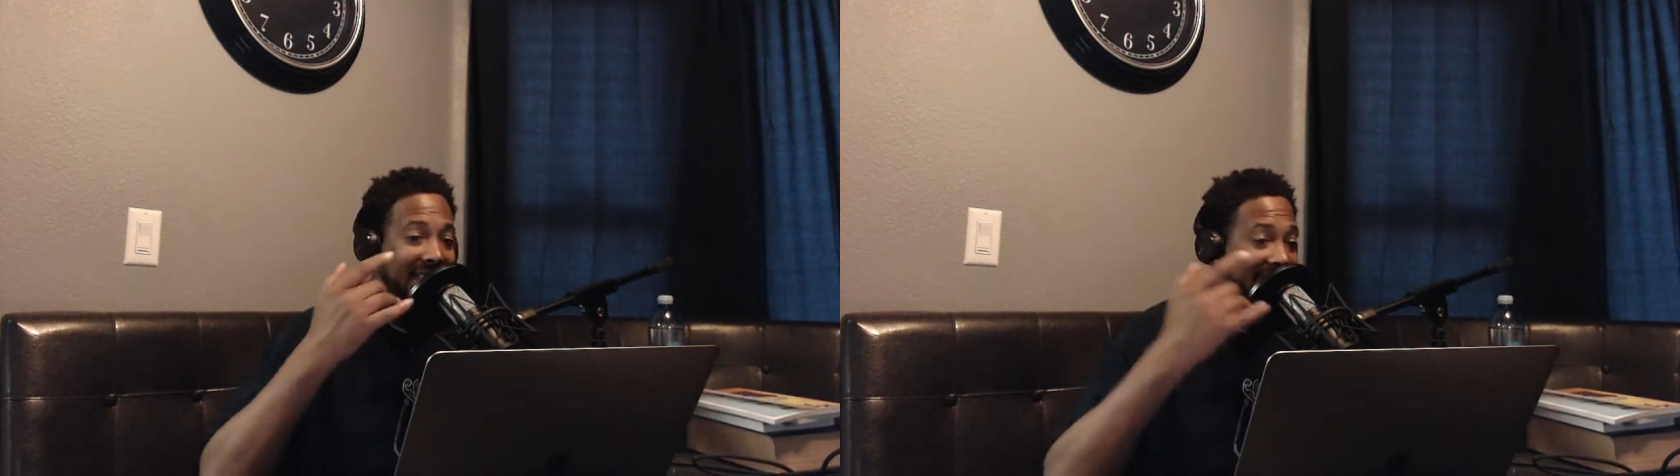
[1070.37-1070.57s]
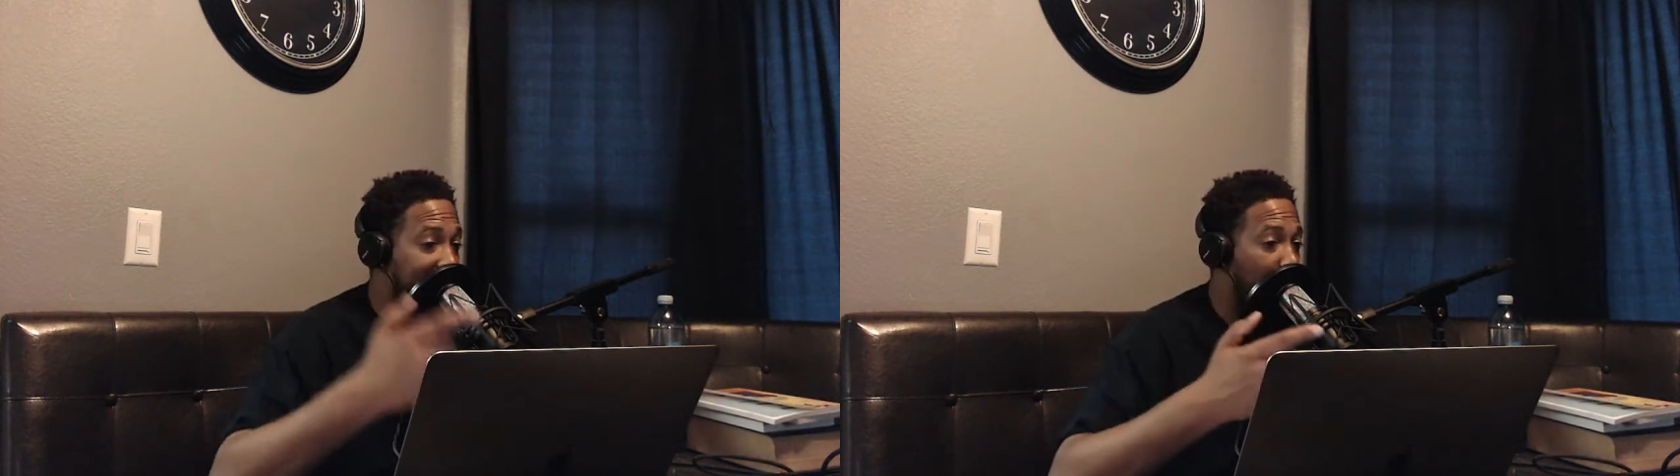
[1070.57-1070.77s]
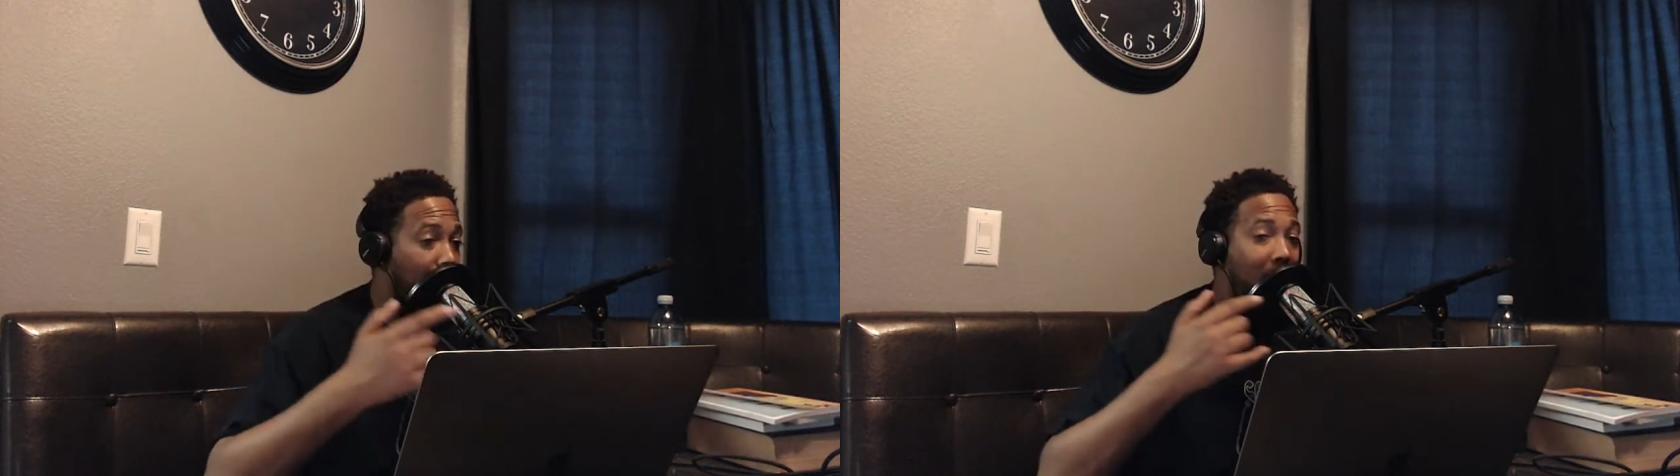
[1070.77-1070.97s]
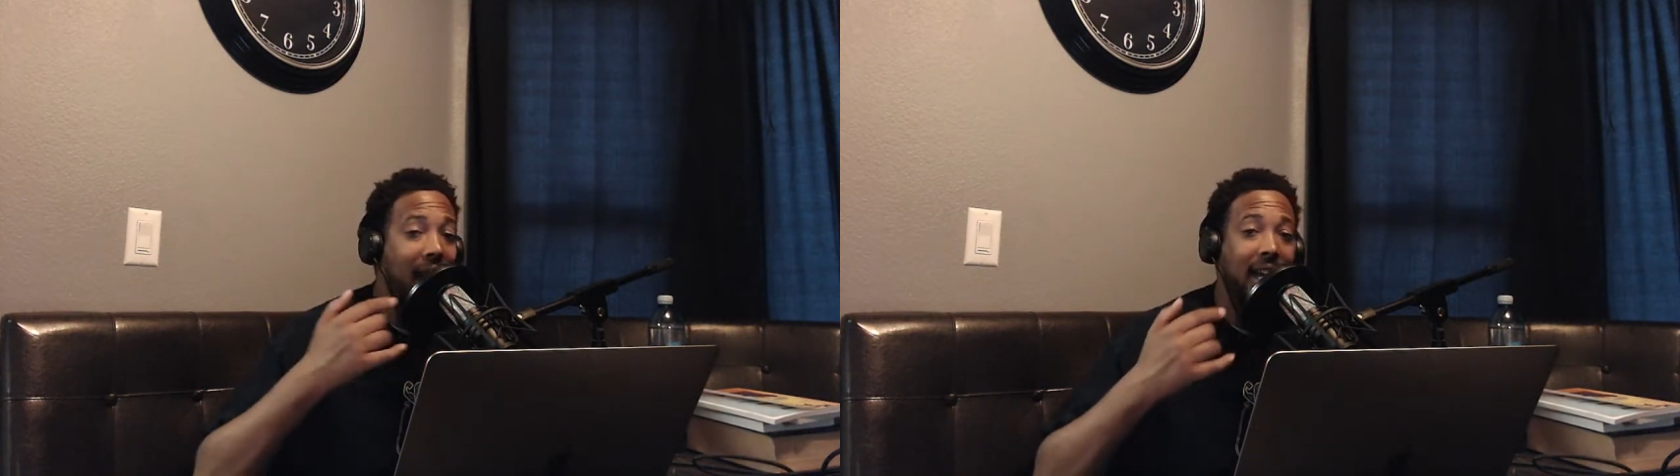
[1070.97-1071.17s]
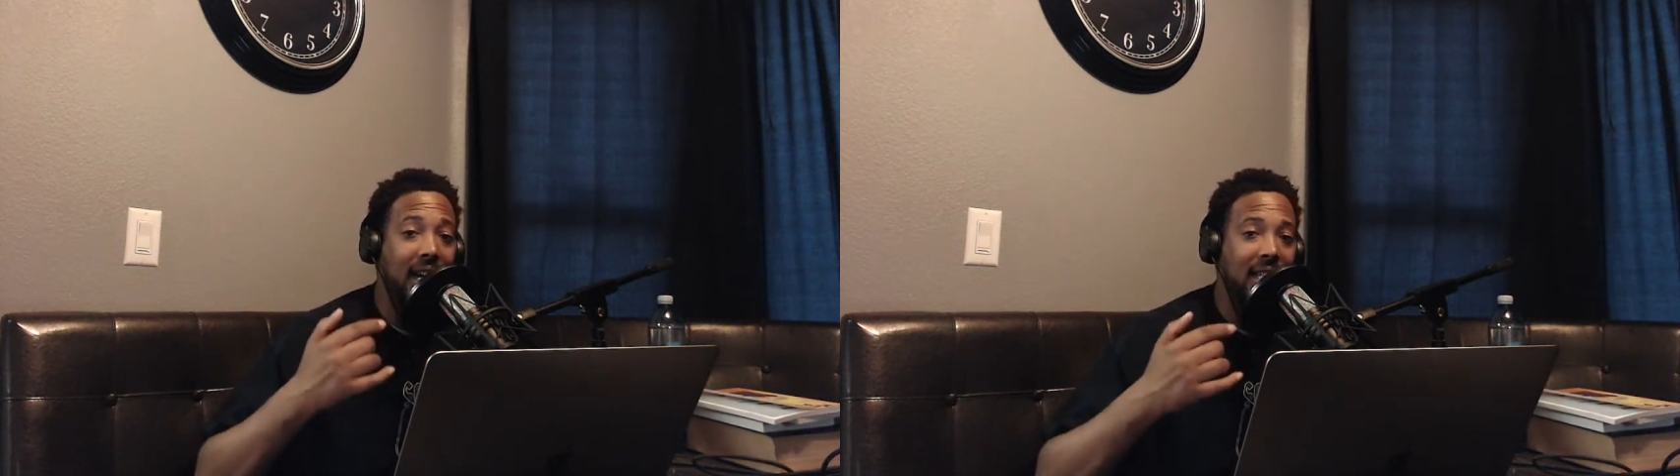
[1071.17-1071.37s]

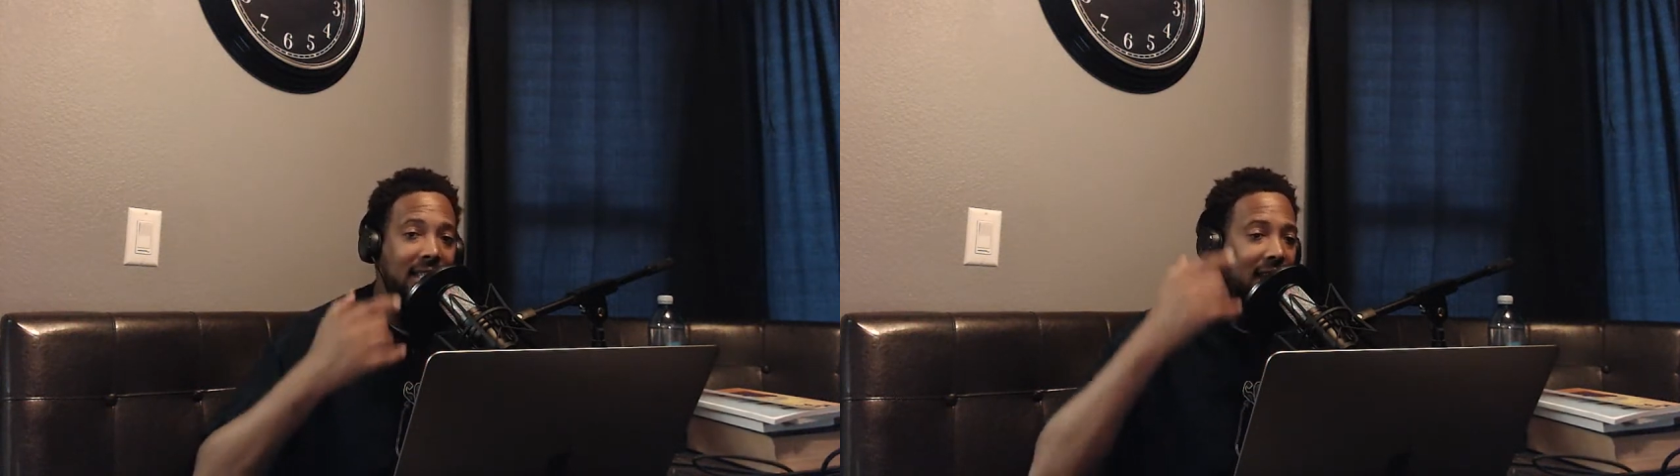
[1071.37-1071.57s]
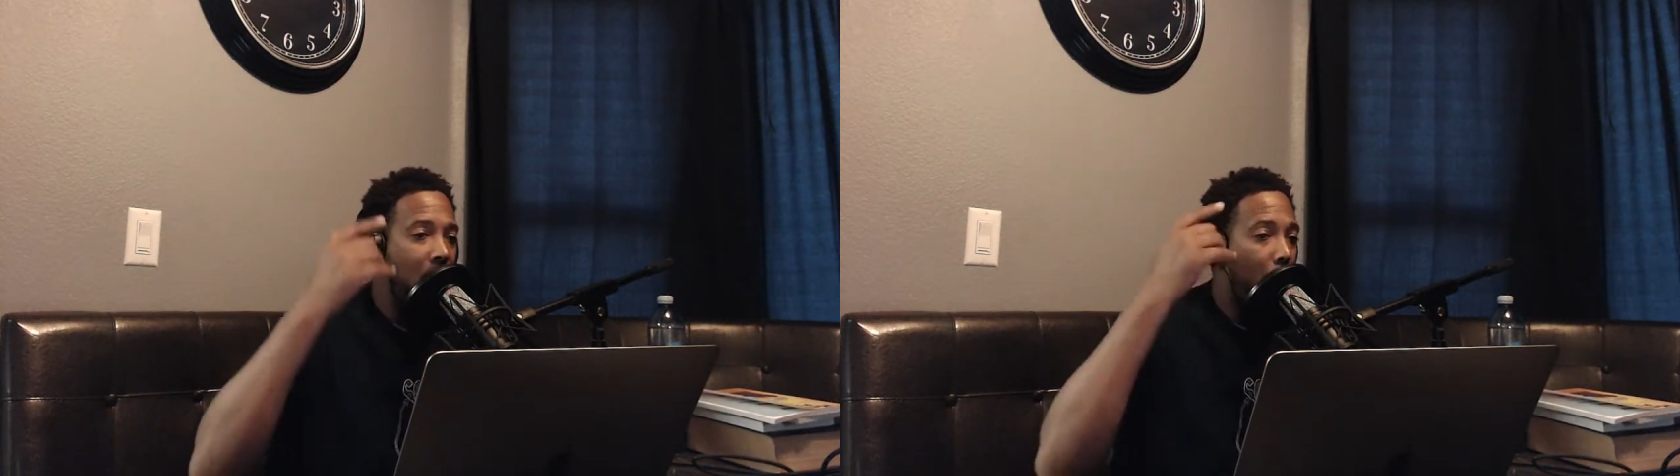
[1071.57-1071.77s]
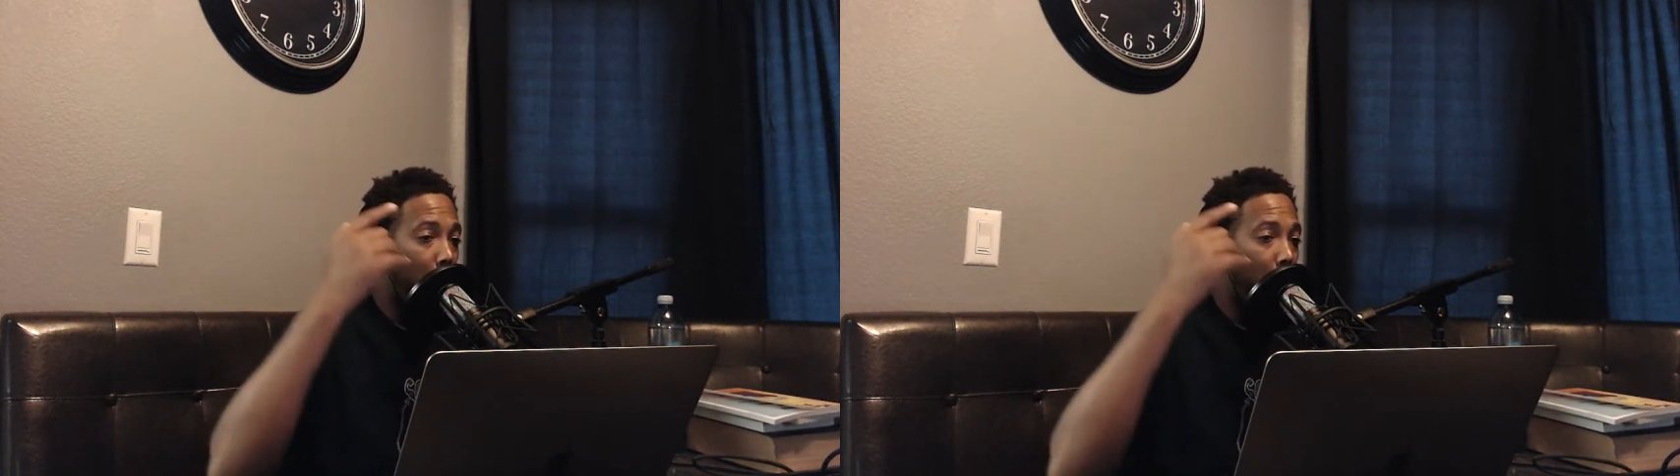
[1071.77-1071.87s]
gentrifying us,